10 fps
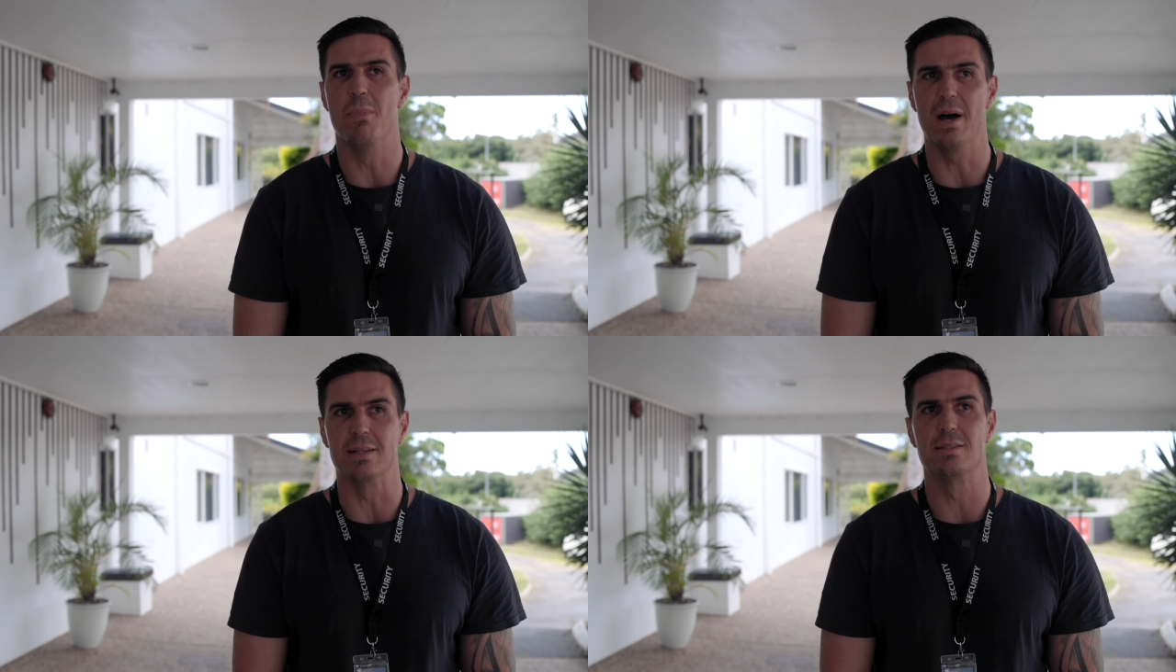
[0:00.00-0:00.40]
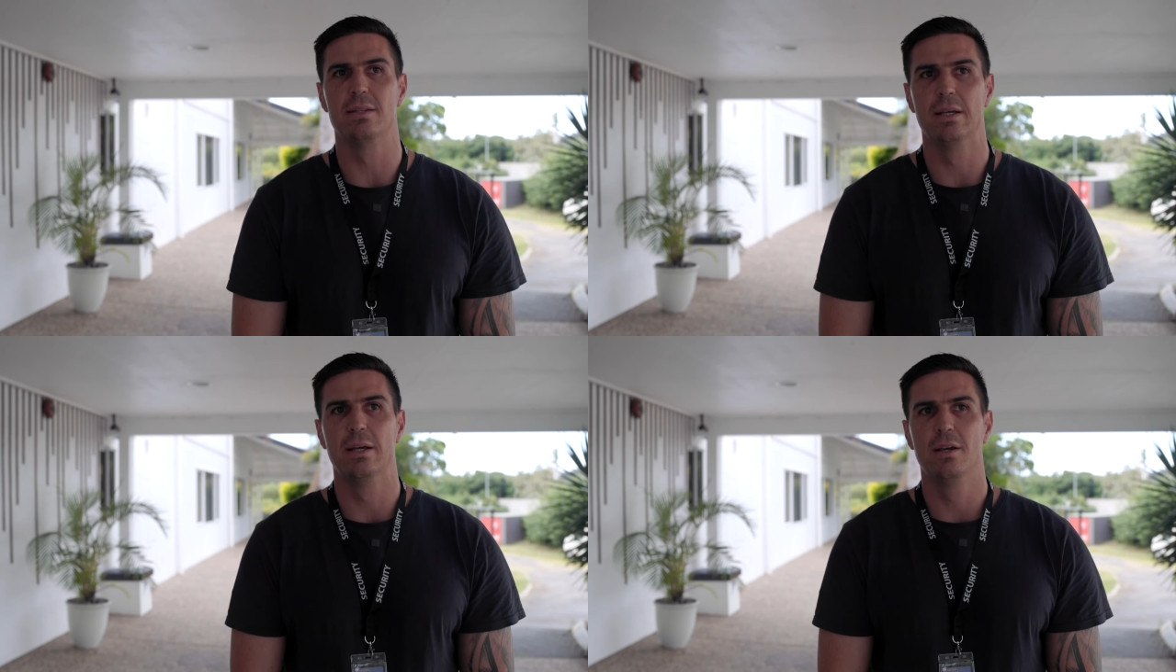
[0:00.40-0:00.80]
but
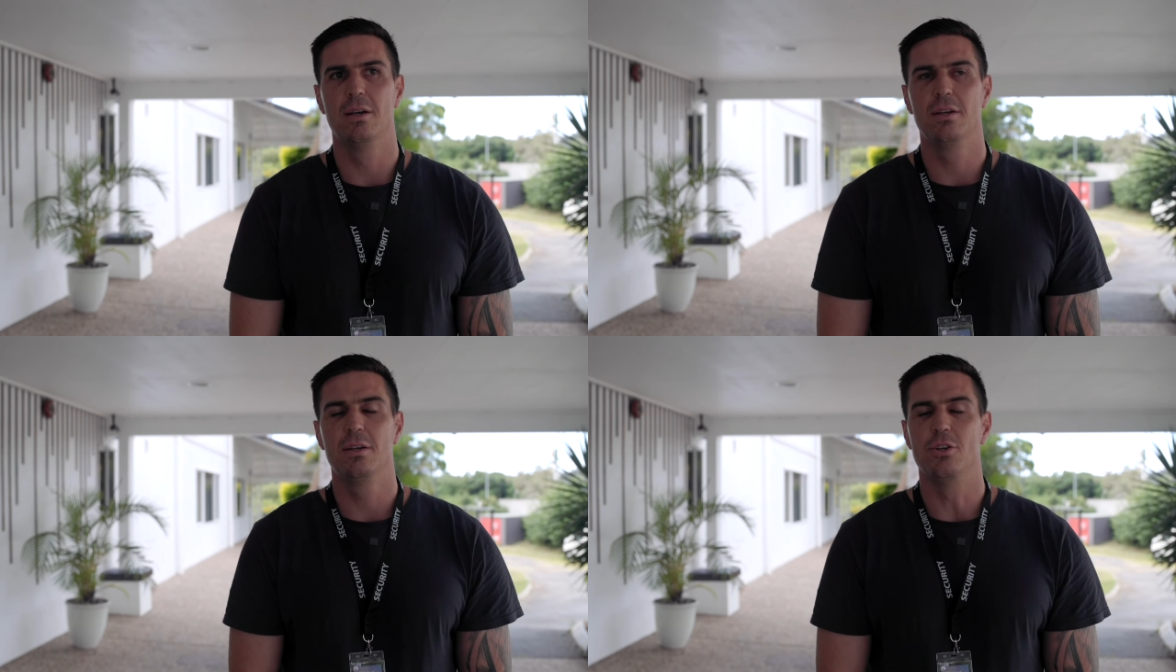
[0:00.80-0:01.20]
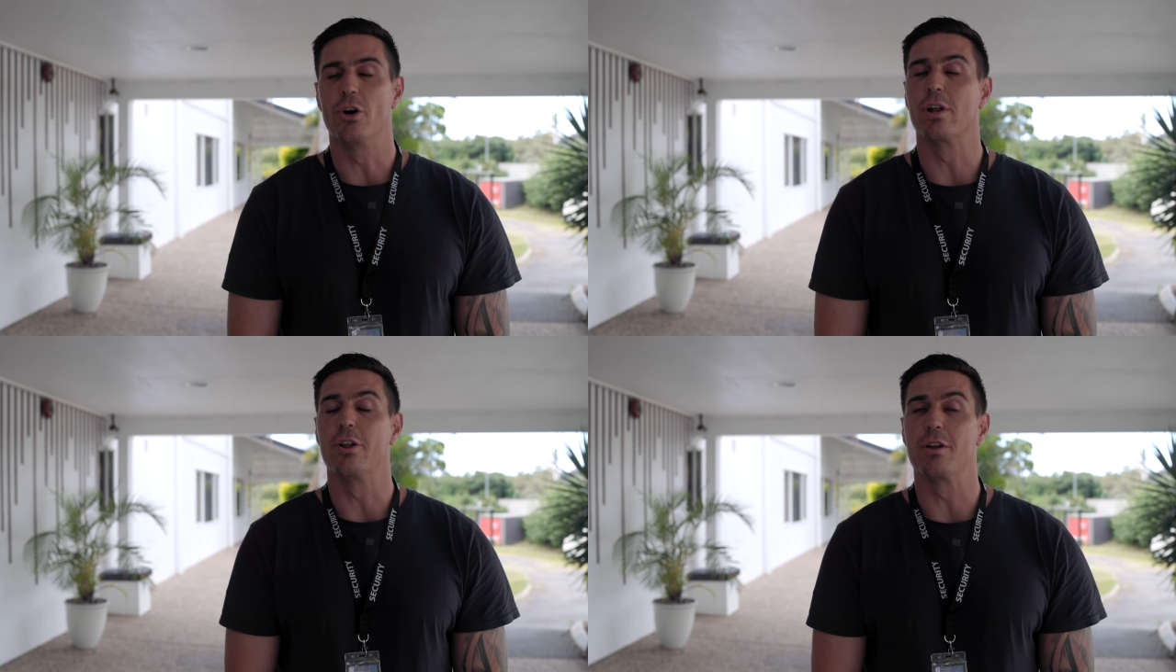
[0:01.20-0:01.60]

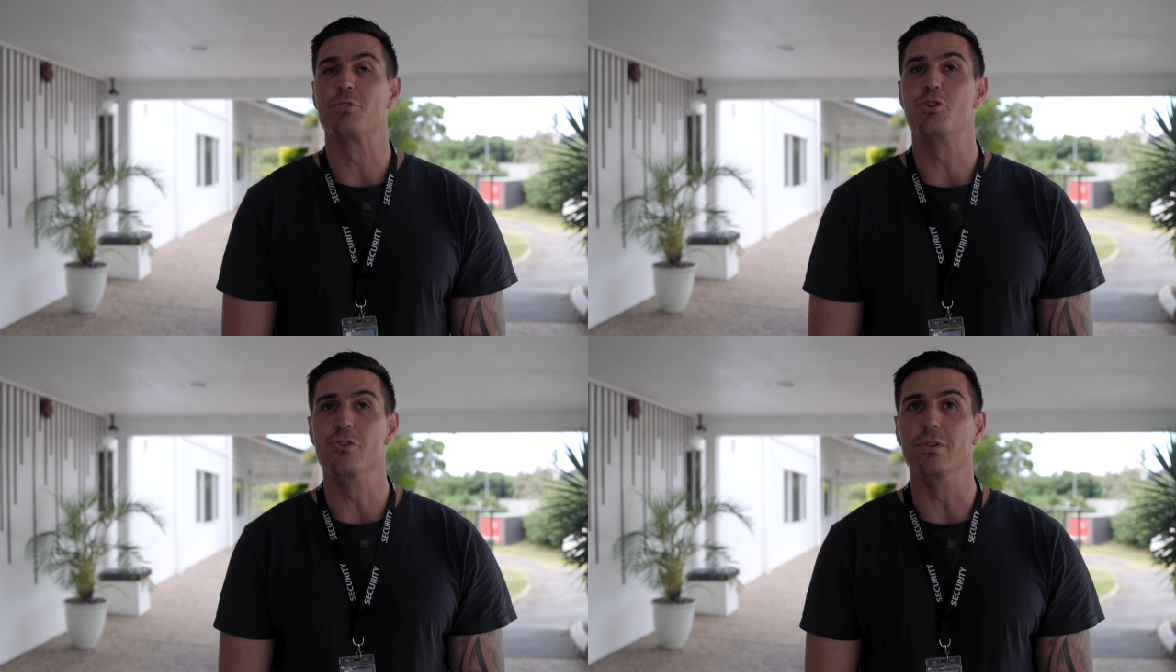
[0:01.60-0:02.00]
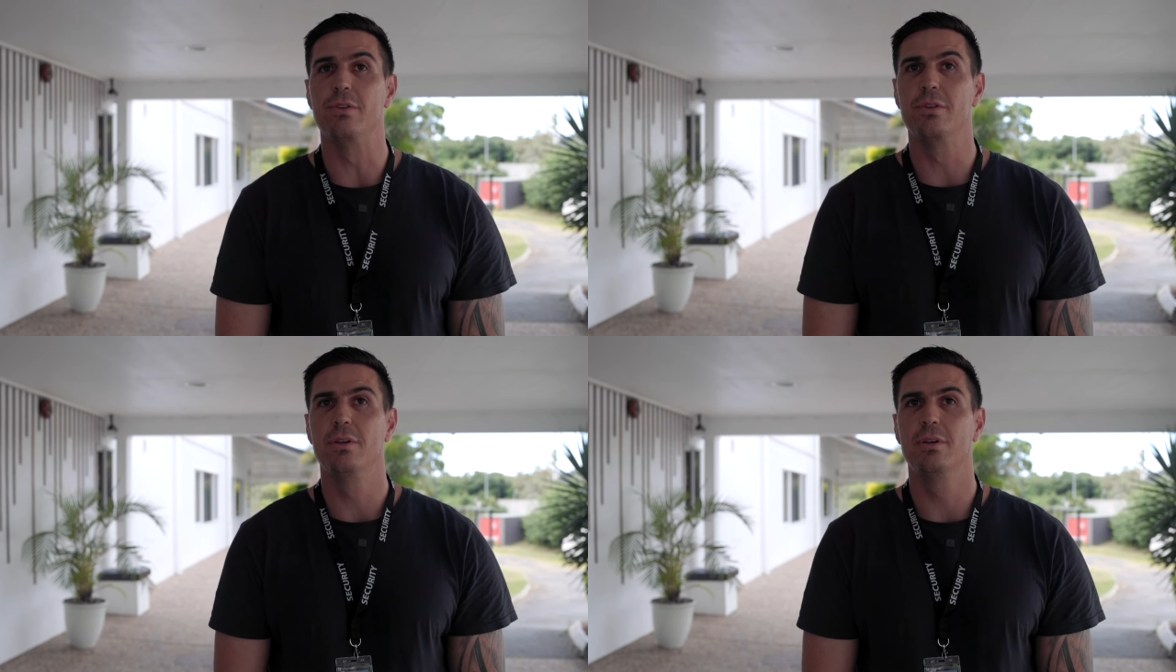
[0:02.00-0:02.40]
not a lot of
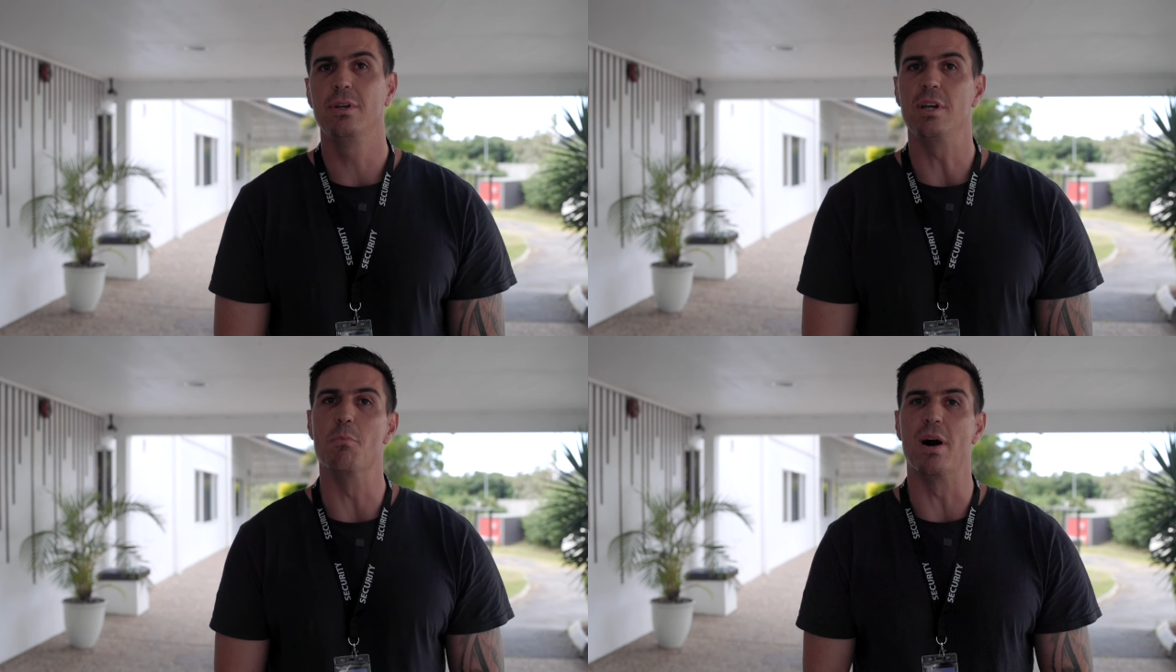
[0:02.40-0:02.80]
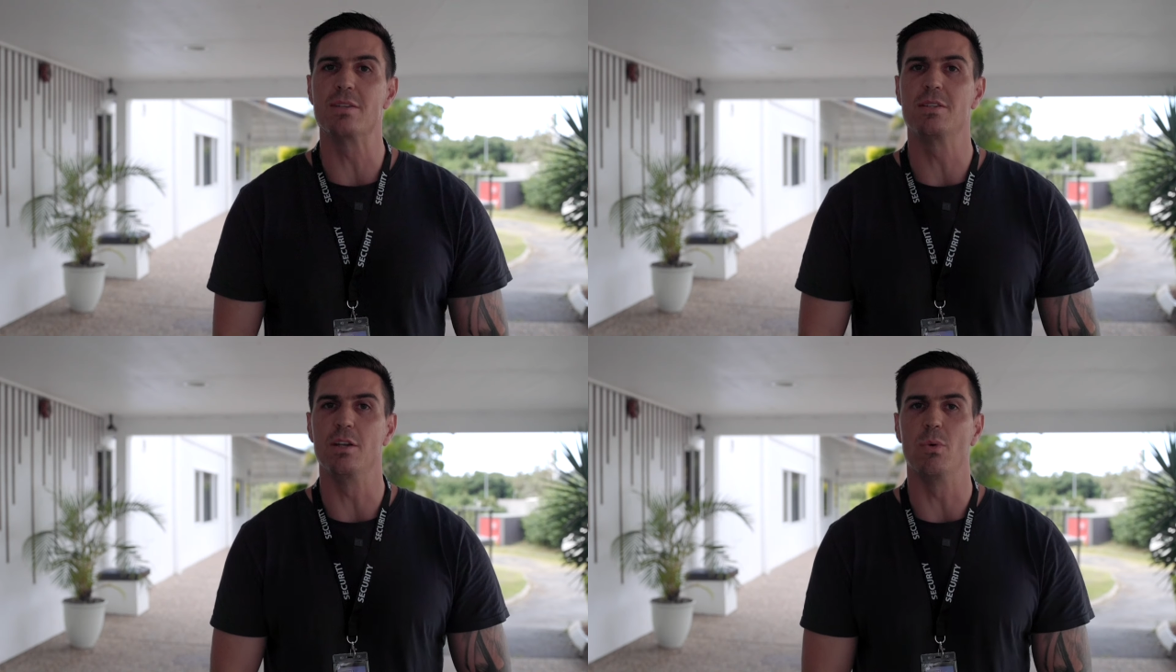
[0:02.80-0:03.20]
truth in my
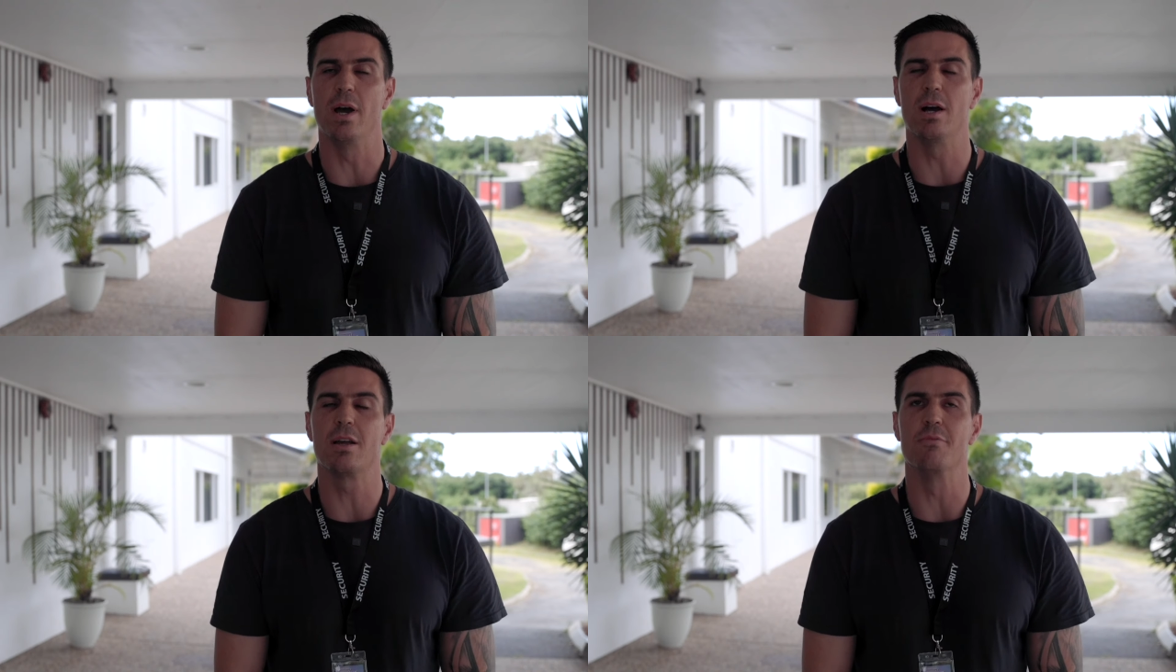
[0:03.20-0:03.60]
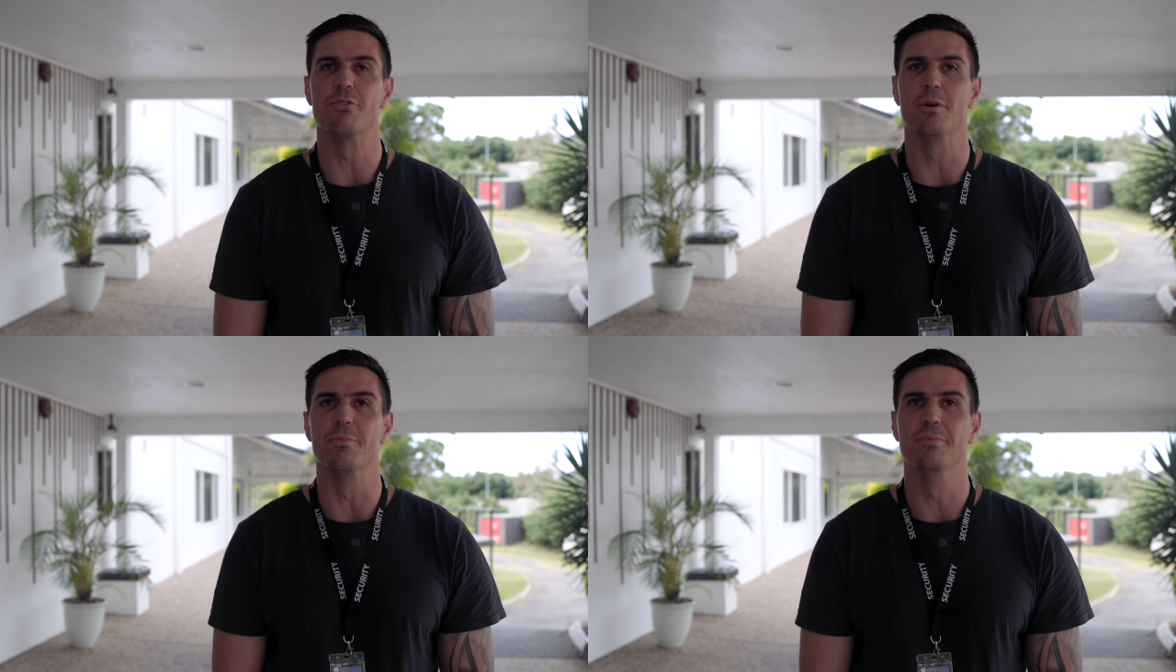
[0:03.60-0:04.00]
city where I come
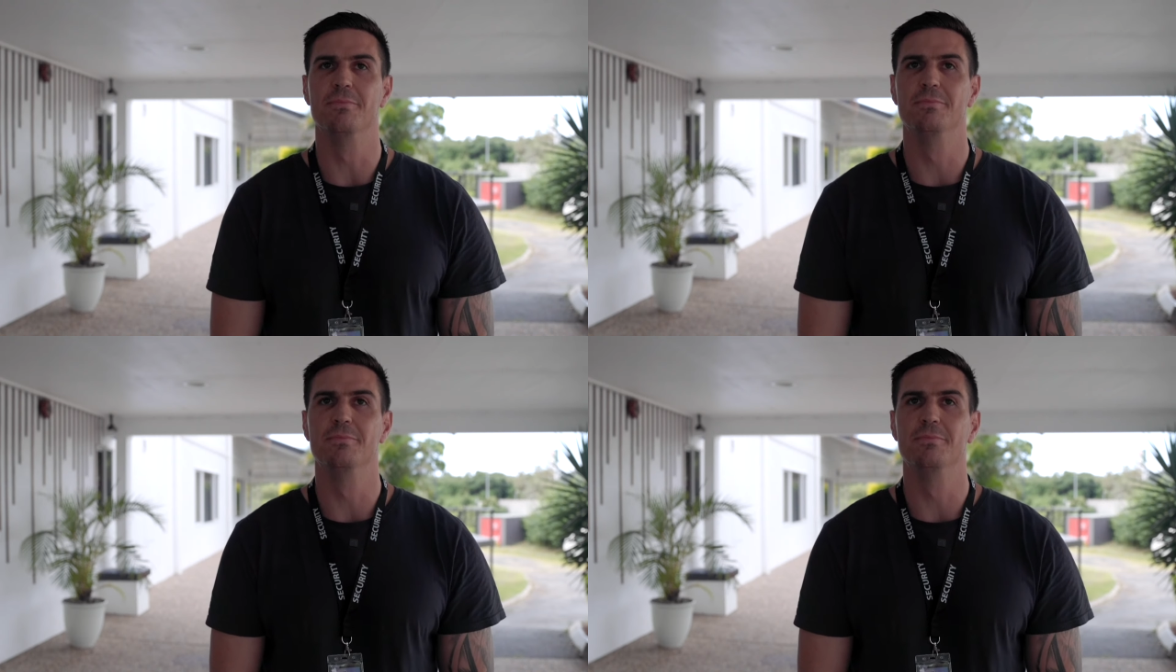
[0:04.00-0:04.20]
from.